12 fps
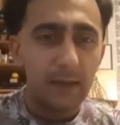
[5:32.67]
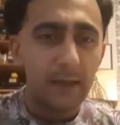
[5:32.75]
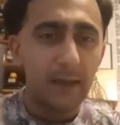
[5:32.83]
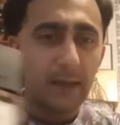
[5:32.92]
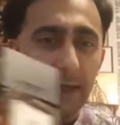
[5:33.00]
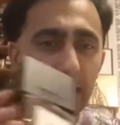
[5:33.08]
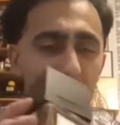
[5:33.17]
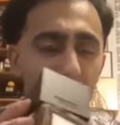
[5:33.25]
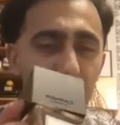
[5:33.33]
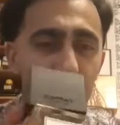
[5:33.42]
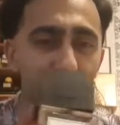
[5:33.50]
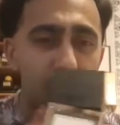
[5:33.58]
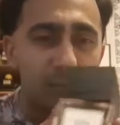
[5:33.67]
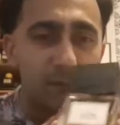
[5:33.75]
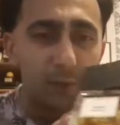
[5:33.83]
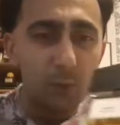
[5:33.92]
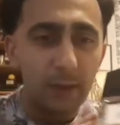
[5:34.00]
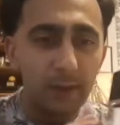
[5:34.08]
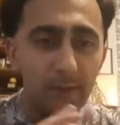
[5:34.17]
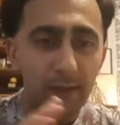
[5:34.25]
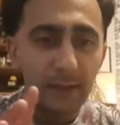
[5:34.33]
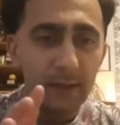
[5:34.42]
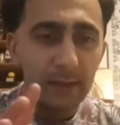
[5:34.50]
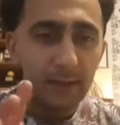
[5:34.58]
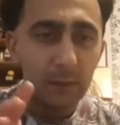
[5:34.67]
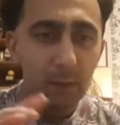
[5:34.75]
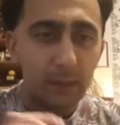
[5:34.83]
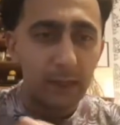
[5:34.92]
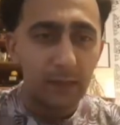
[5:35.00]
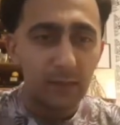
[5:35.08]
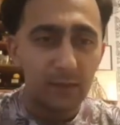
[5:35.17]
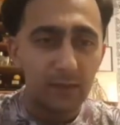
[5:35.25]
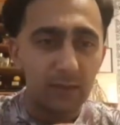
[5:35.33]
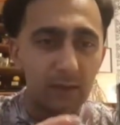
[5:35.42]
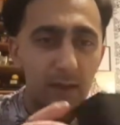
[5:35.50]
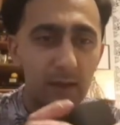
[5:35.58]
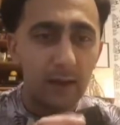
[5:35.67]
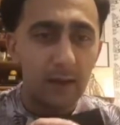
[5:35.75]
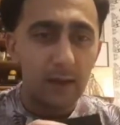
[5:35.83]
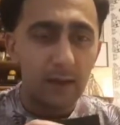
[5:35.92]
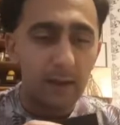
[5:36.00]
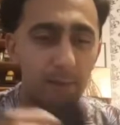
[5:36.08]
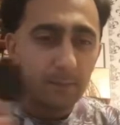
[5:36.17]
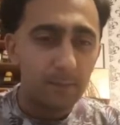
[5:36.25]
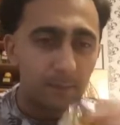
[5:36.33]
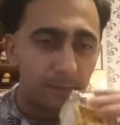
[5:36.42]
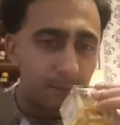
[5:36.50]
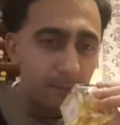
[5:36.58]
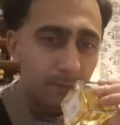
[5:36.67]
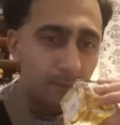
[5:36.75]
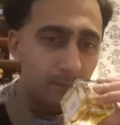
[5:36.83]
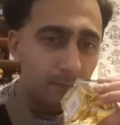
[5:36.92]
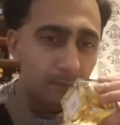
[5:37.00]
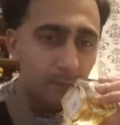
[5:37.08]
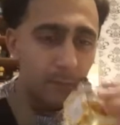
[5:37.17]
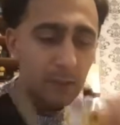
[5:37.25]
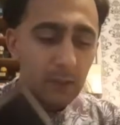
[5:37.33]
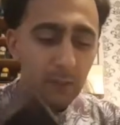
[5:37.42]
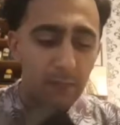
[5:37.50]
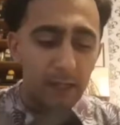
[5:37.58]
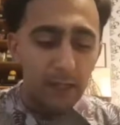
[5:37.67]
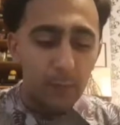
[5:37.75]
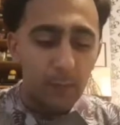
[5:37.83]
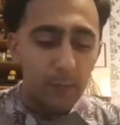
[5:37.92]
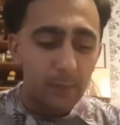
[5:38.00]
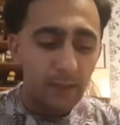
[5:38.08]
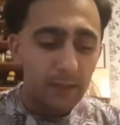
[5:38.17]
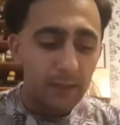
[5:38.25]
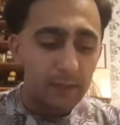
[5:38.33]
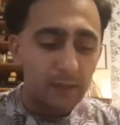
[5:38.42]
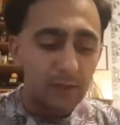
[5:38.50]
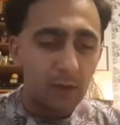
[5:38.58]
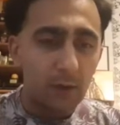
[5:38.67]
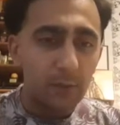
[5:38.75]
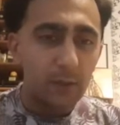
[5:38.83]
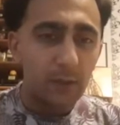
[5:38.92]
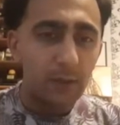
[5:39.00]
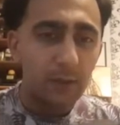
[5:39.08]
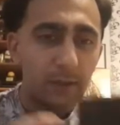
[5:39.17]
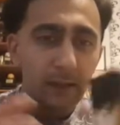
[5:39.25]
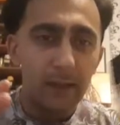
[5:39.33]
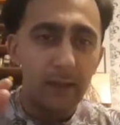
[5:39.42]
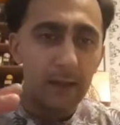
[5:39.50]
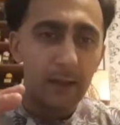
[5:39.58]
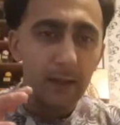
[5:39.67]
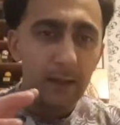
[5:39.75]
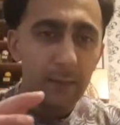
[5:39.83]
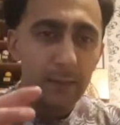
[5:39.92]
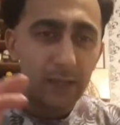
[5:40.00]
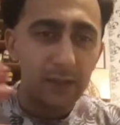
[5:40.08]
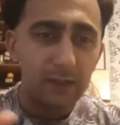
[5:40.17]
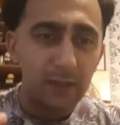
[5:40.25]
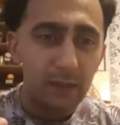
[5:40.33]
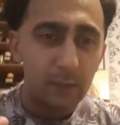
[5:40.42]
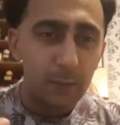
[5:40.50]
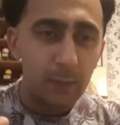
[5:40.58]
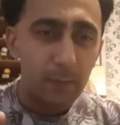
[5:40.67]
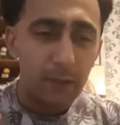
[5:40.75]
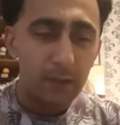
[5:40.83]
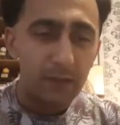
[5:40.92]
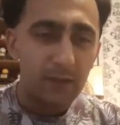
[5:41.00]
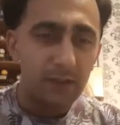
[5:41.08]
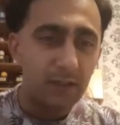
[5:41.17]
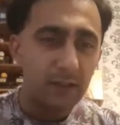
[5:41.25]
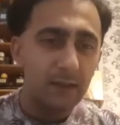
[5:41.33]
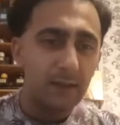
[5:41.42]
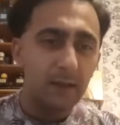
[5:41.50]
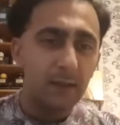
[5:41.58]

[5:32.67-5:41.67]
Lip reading: It has some sweet vanilla in the base. The black pepper in the top note makes it a little bit punchy.